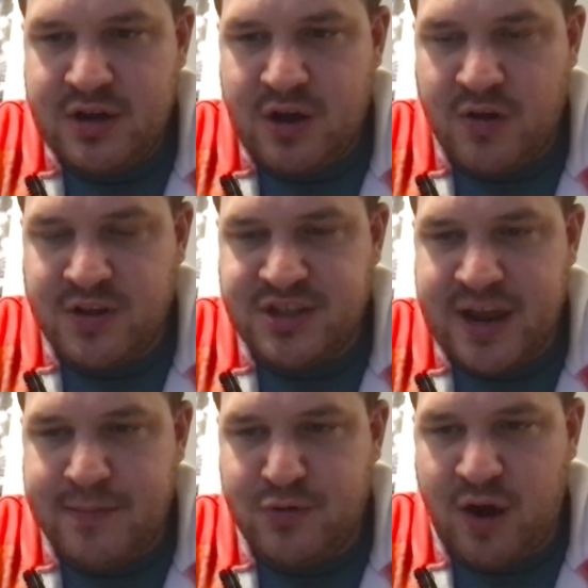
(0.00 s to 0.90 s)
on the
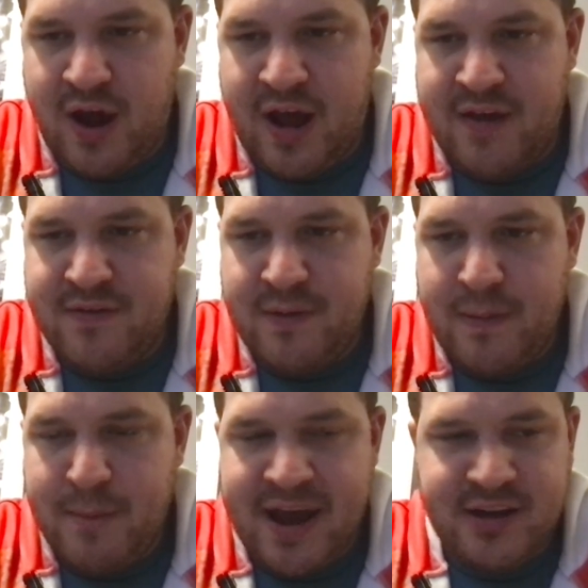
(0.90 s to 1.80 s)
same drive,
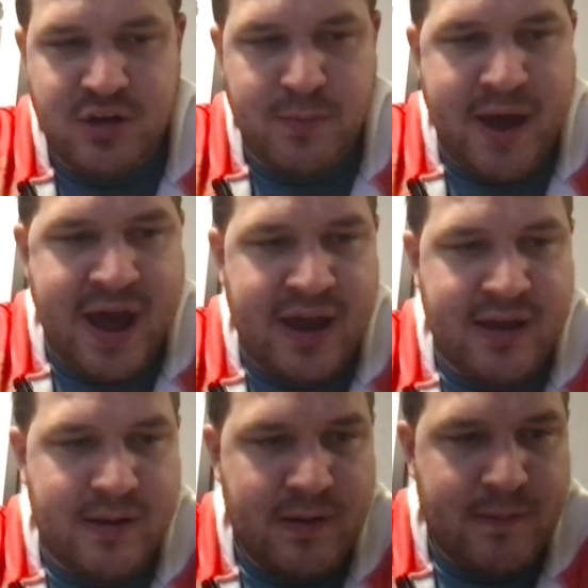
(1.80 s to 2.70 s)

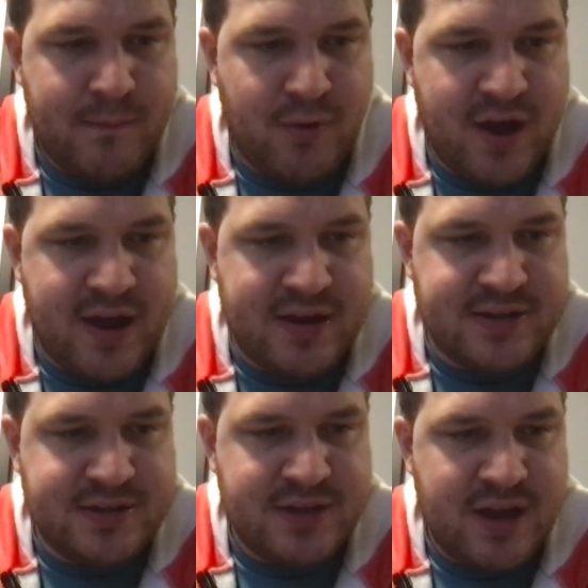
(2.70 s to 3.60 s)
back-to-back
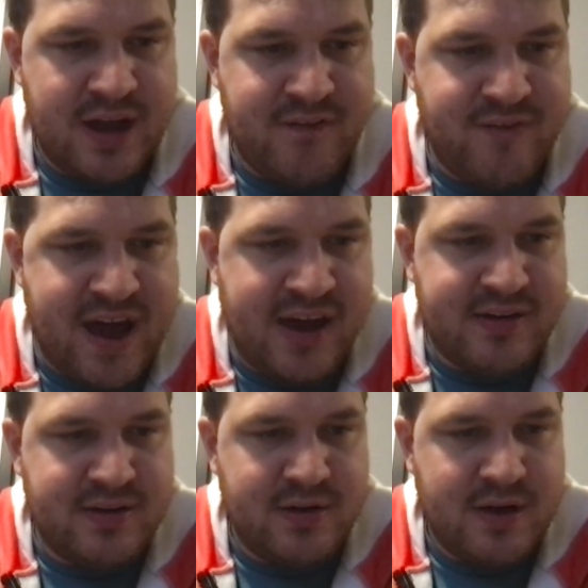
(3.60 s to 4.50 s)
plays. In
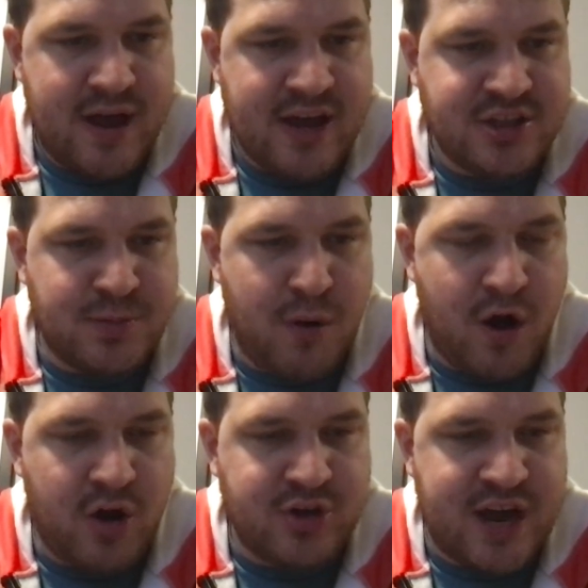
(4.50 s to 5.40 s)
fact, as
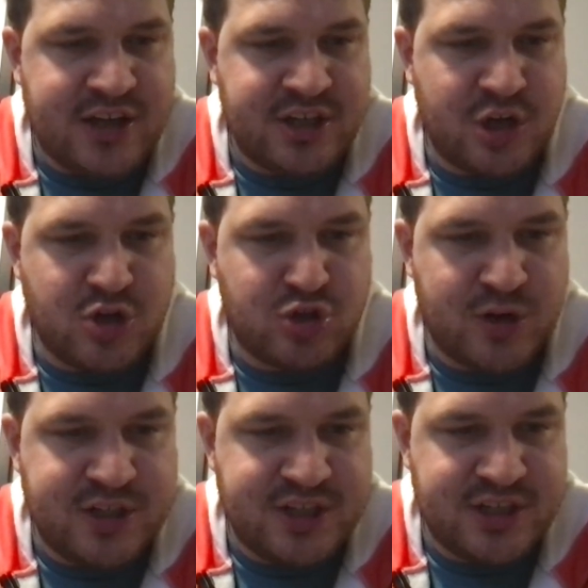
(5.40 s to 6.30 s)
Lamar Jackson goes
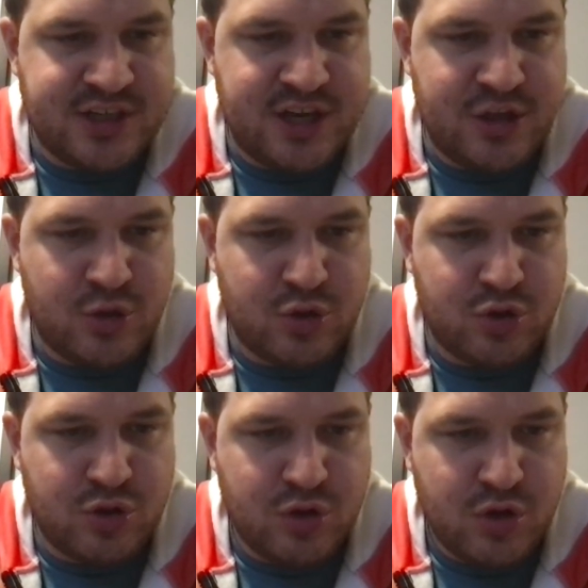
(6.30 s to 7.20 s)
316 through
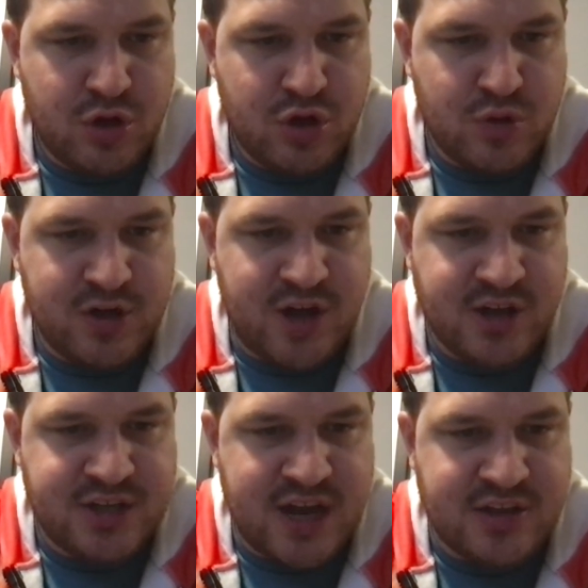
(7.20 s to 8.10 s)
3
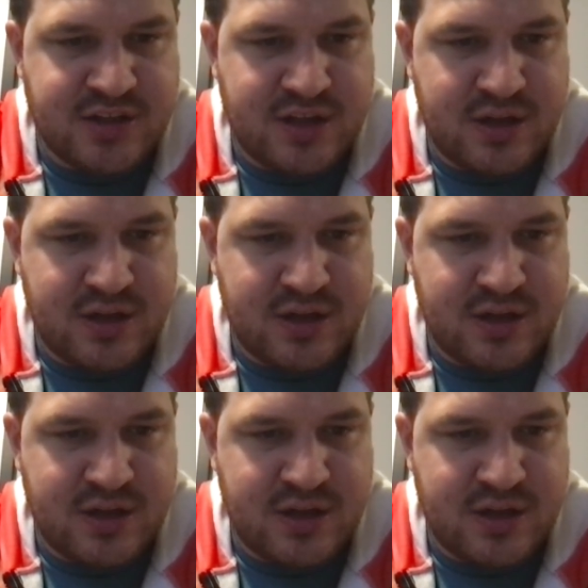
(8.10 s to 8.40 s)
touchdowns in